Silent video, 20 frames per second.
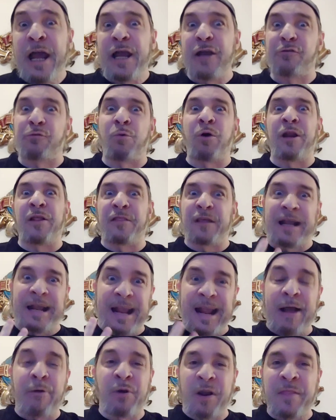is one of
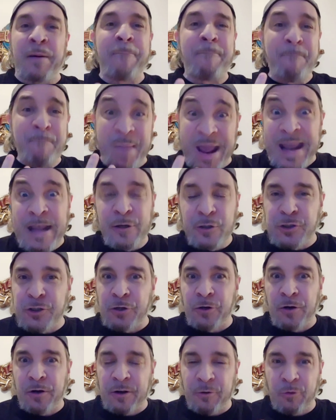the
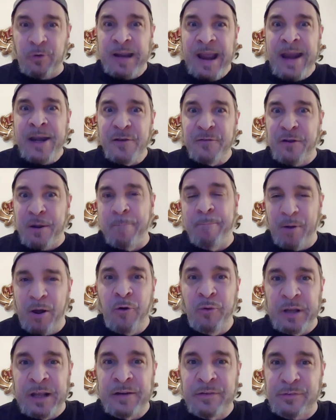major creative
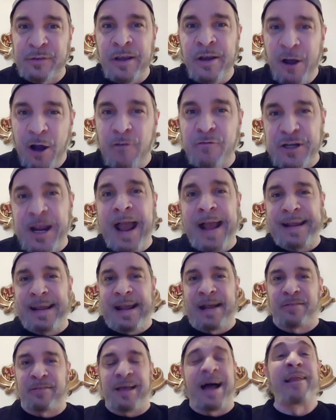components of
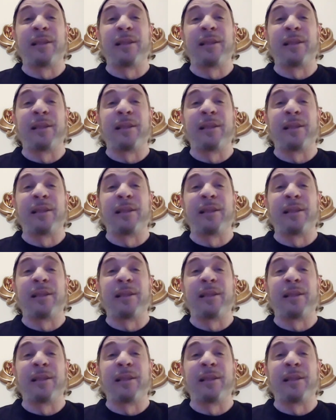Jackass.